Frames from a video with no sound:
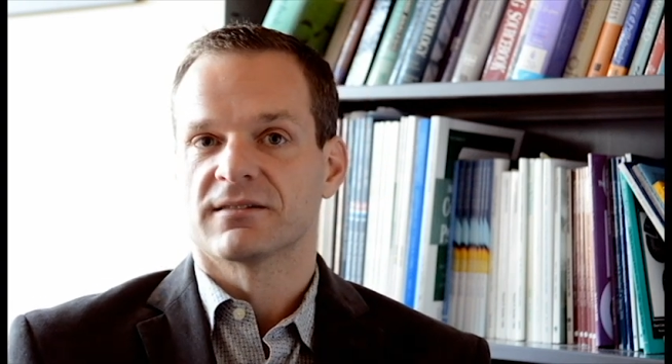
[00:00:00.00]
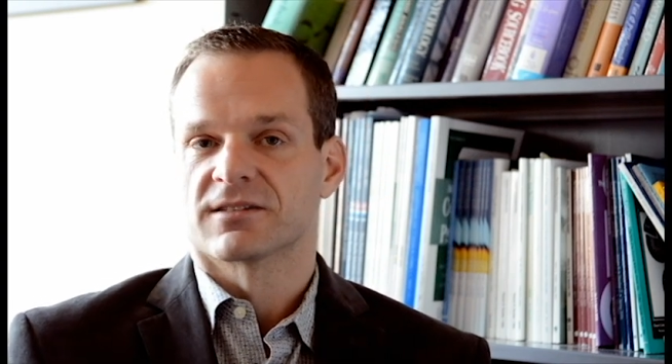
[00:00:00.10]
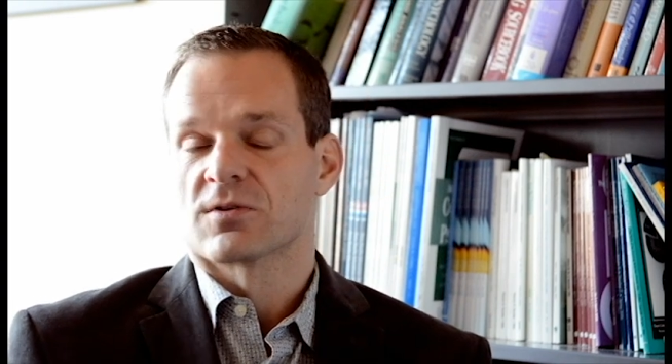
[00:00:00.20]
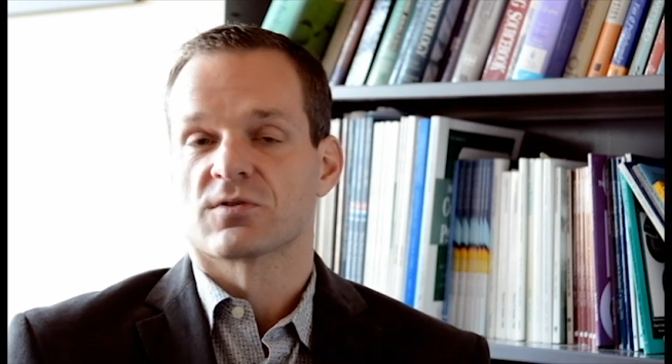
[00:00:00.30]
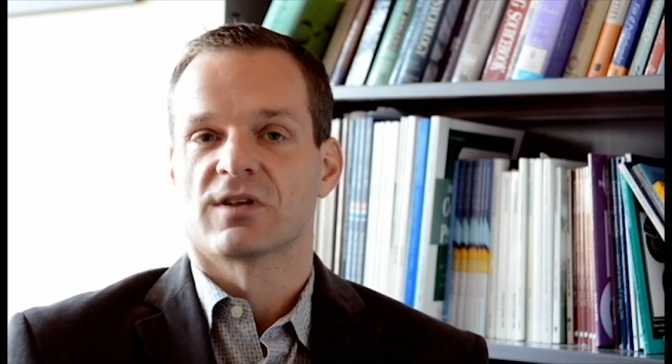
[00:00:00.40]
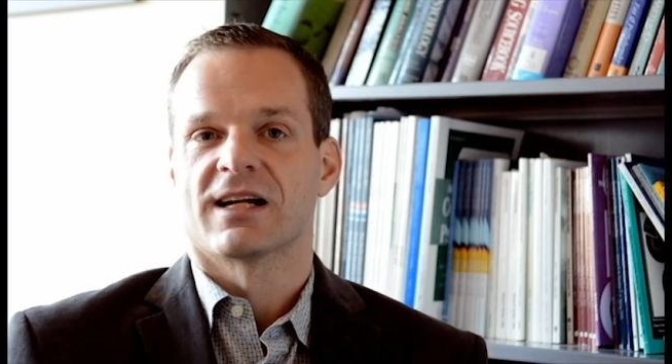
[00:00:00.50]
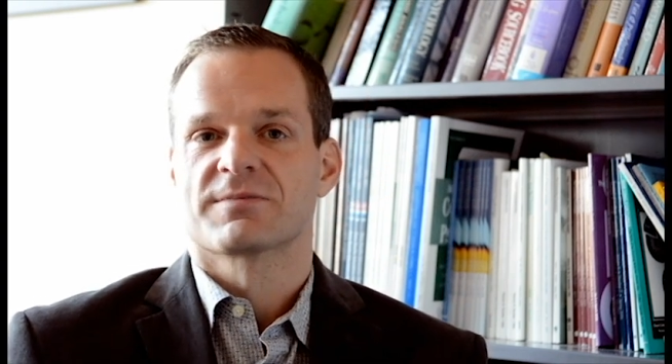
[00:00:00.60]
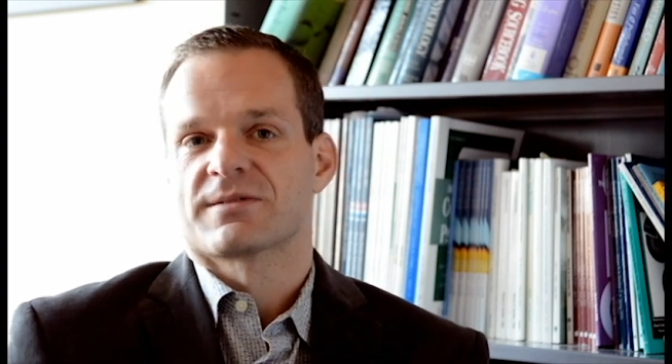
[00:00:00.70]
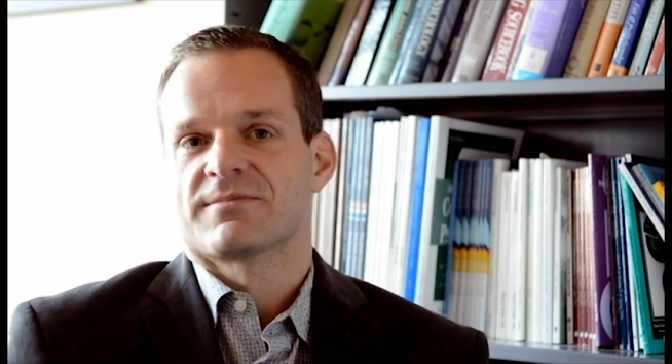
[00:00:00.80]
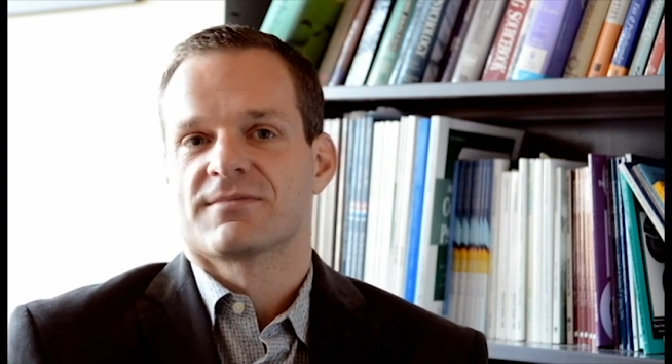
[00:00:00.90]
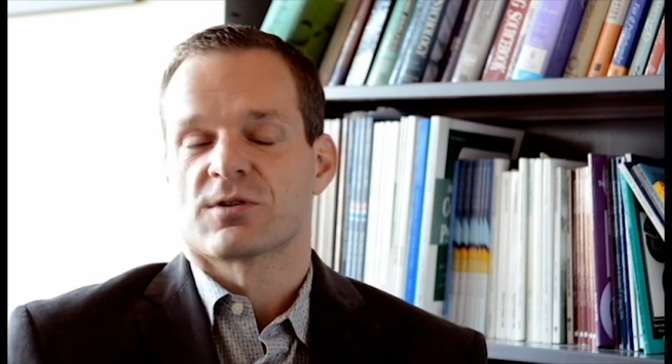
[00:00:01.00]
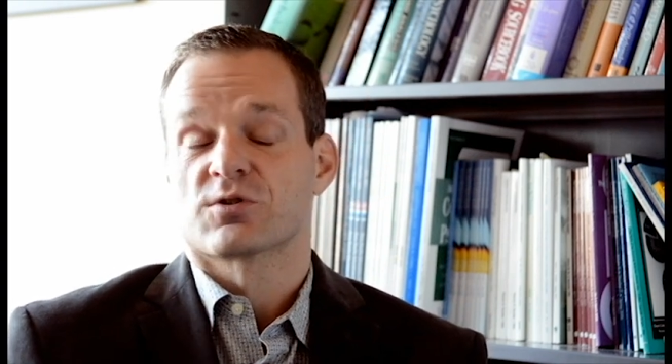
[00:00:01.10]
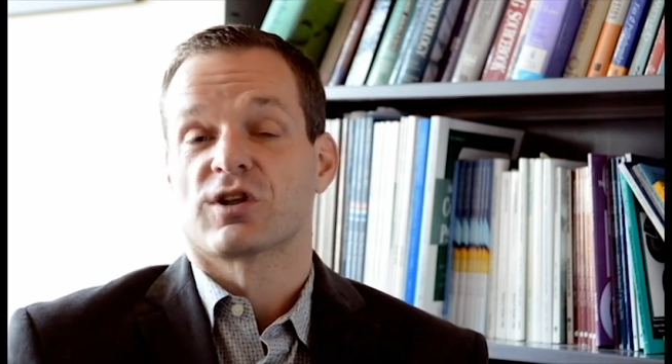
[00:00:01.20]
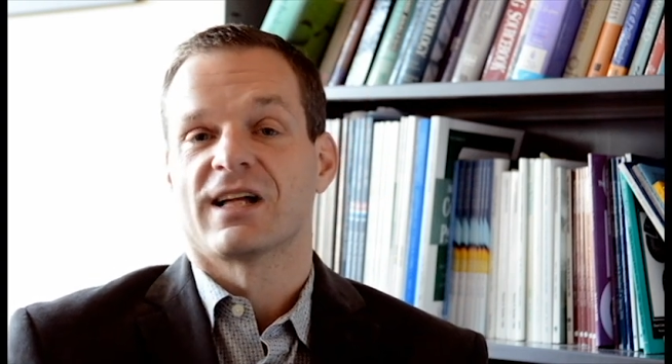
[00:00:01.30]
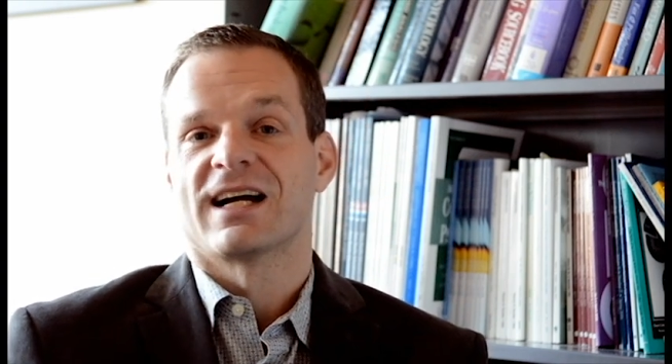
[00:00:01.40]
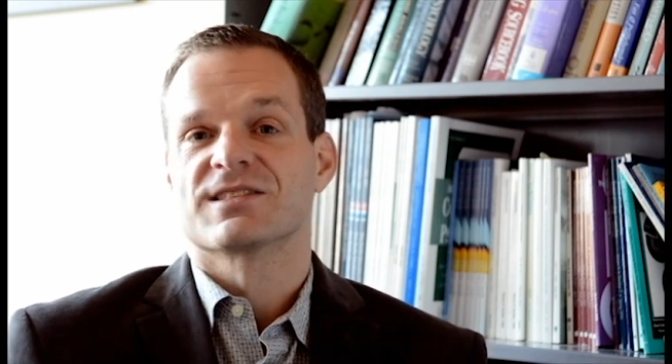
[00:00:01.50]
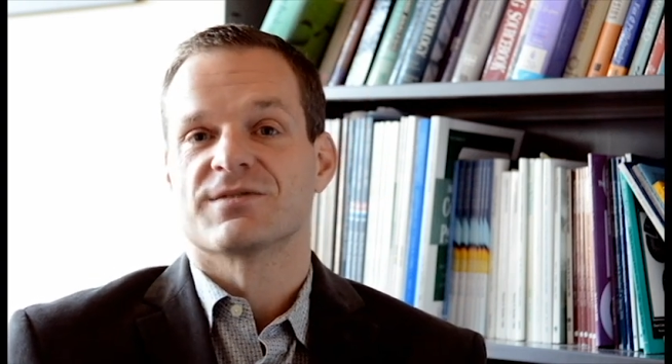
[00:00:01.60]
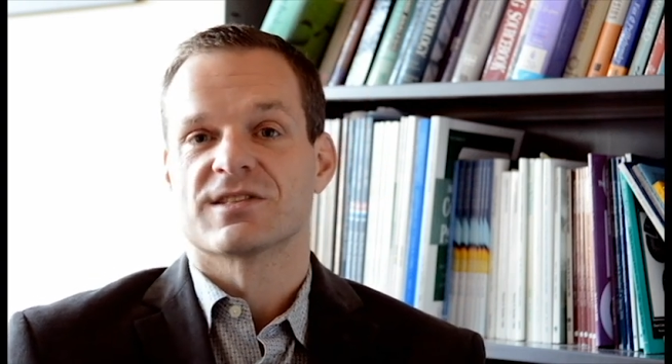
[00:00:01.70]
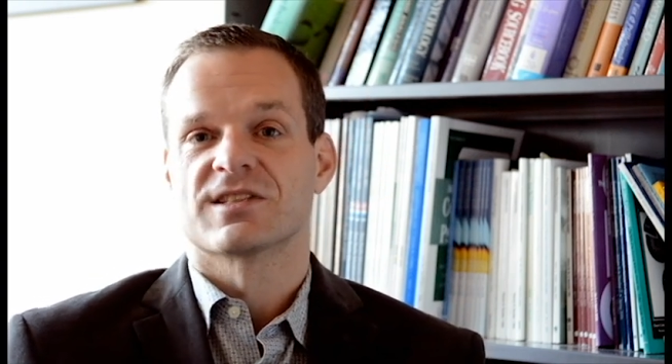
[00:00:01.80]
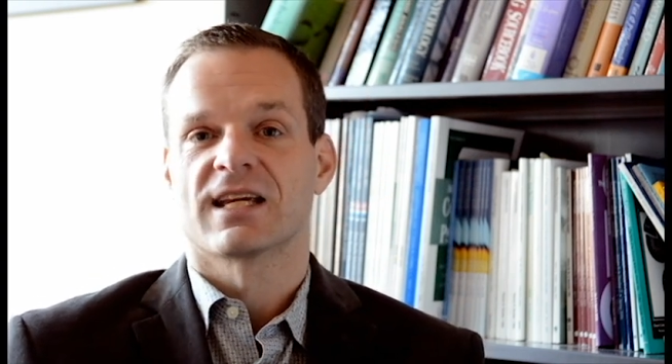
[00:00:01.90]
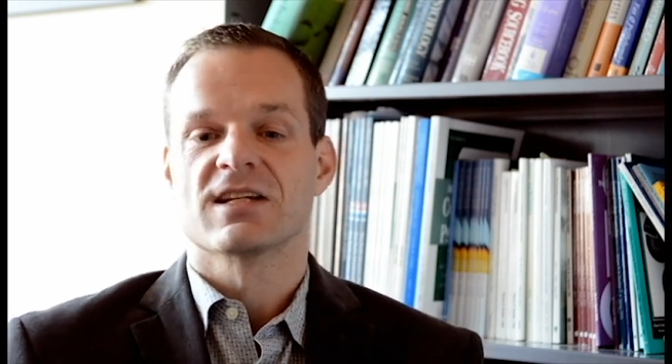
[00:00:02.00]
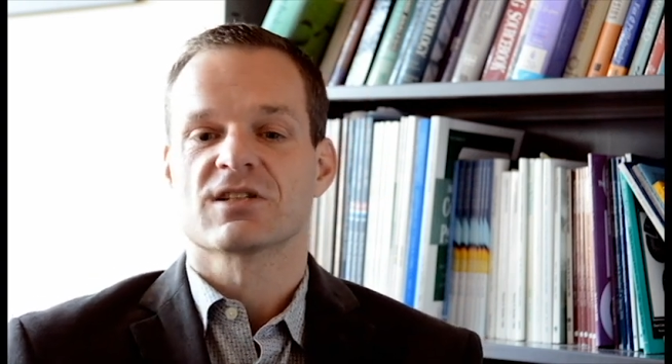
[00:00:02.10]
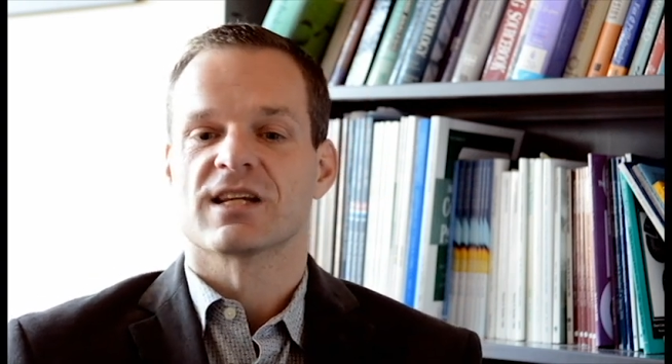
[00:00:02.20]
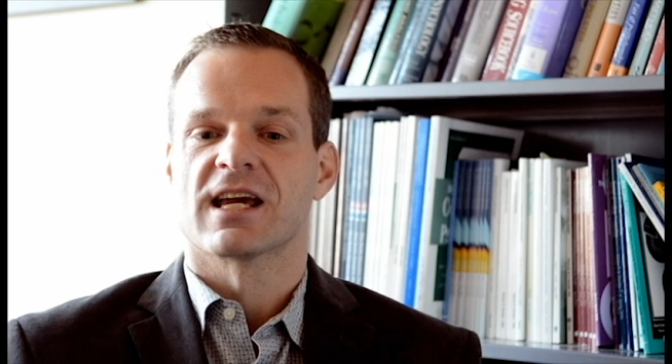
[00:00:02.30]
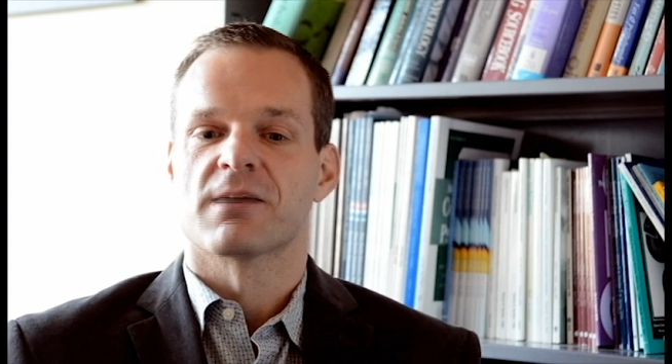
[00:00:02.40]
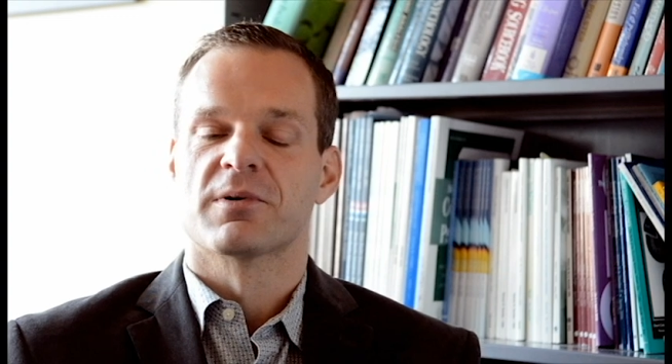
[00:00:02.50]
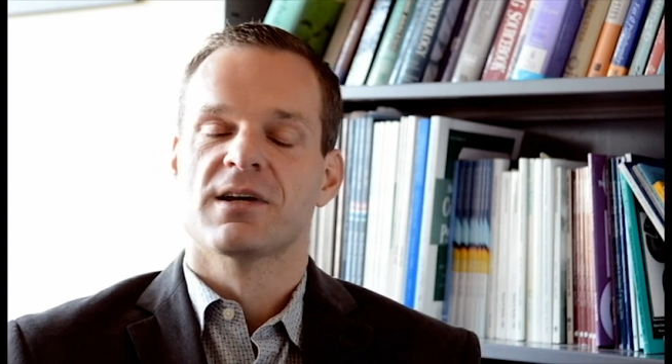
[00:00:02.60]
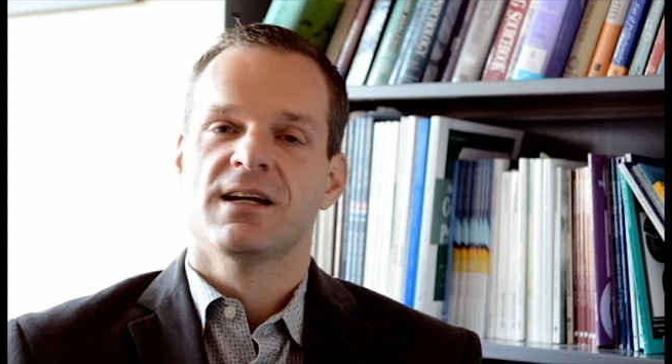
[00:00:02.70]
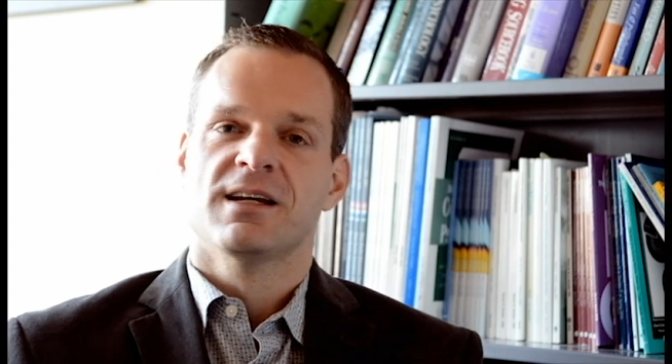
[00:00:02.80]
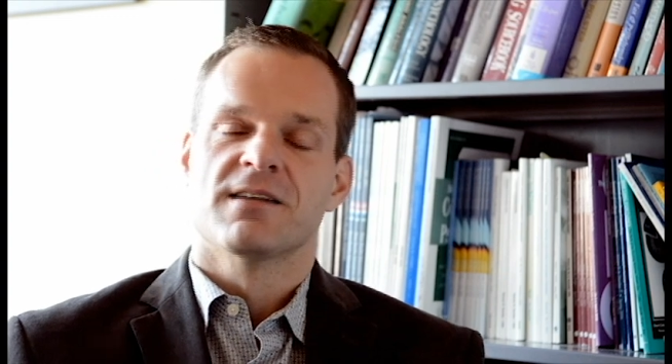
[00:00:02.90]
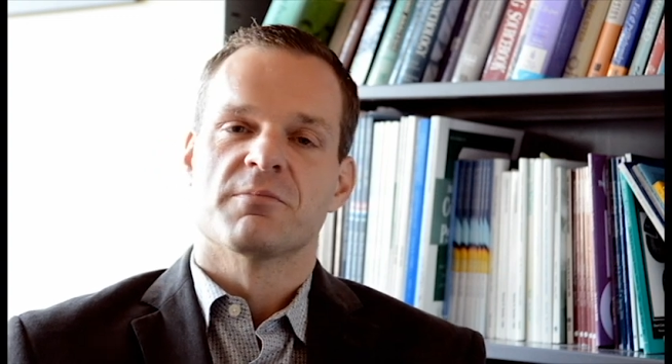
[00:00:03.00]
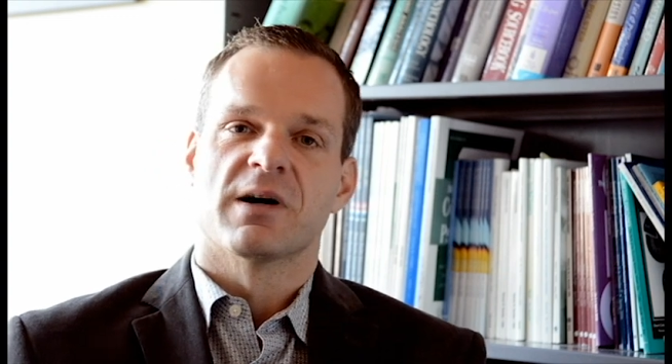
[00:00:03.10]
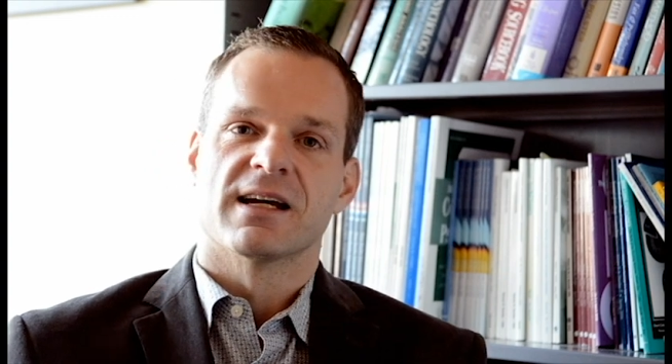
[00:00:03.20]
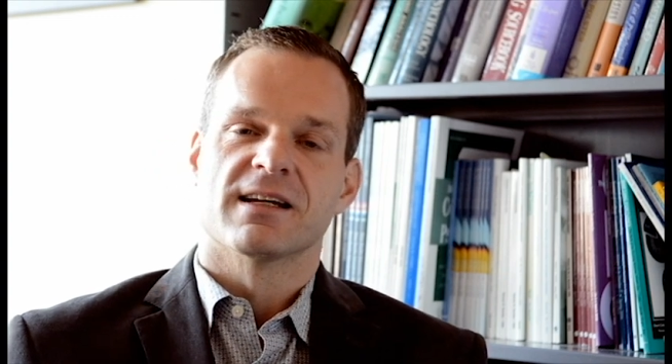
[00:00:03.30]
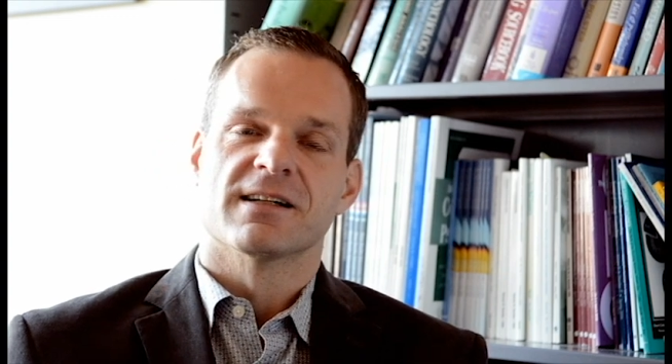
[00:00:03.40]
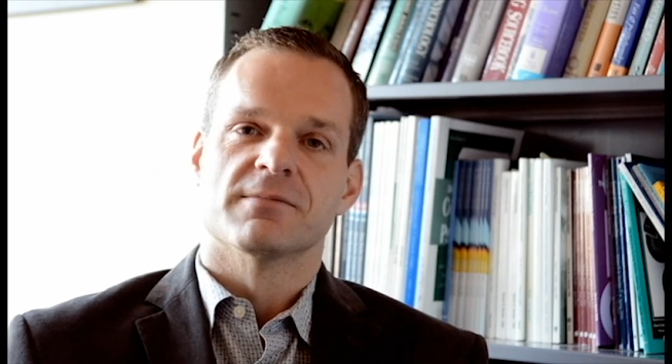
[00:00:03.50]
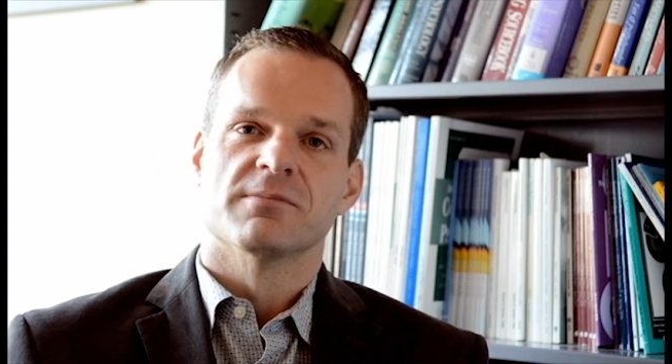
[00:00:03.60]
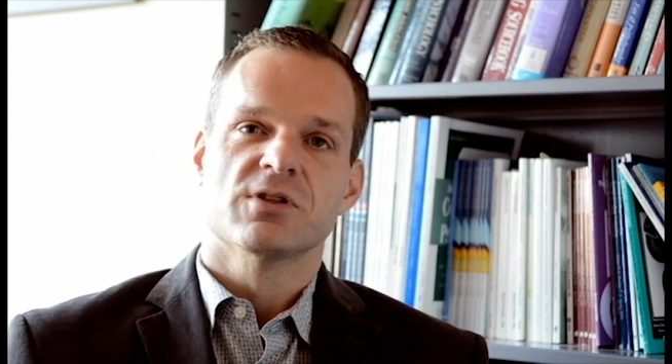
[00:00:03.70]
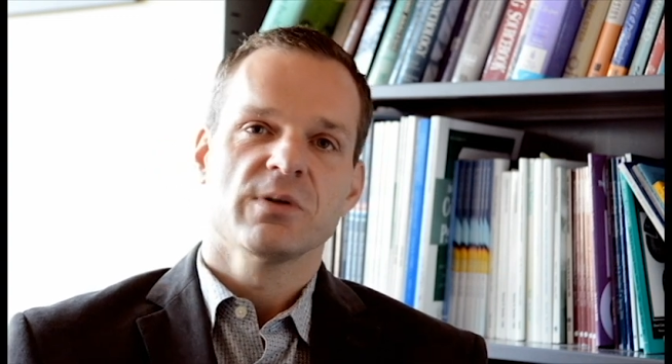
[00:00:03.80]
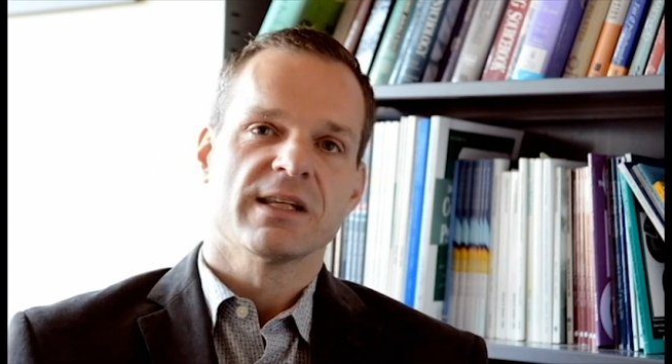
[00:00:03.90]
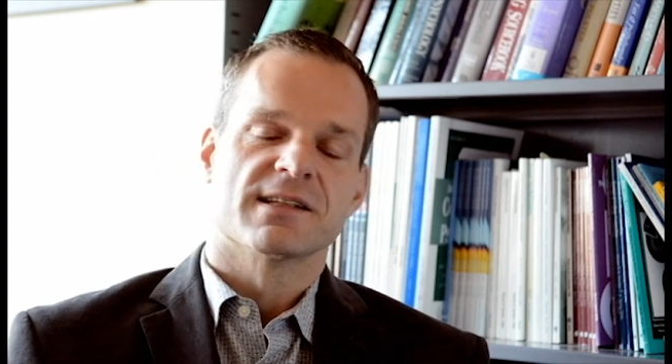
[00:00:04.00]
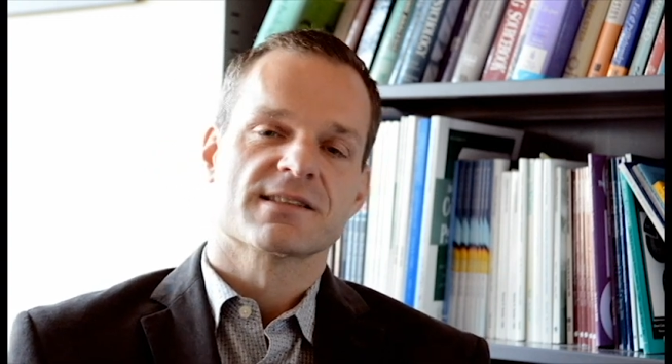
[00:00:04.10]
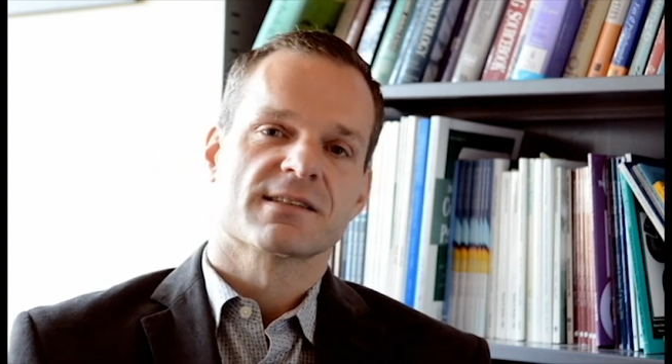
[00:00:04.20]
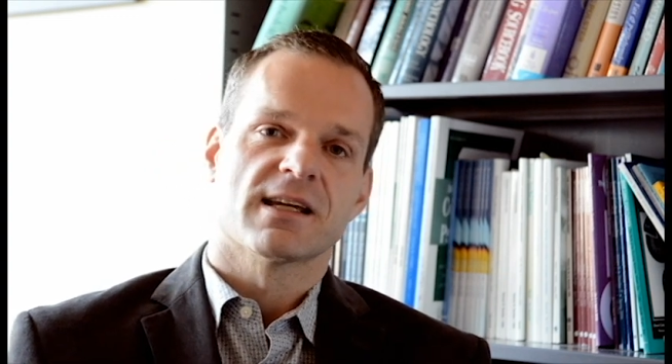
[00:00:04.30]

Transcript: or social class sophistication gap, by doing this.